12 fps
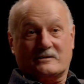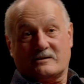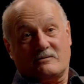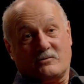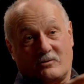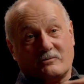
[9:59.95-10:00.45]

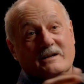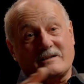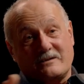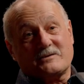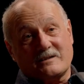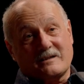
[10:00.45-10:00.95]
so already
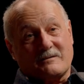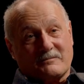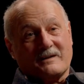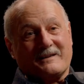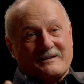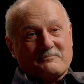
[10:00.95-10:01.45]
you see i'm
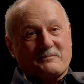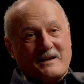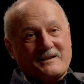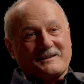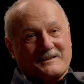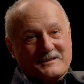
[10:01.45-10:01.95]

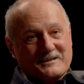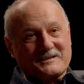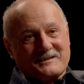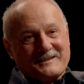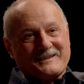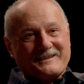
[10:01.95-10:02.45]
making
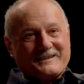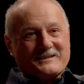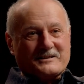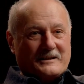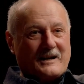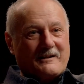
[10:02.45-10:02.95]
this
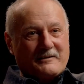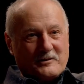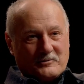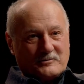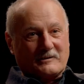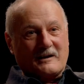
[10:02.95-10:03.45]

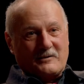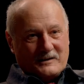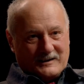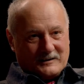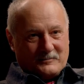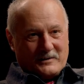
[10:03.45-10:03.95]
scenario grow a little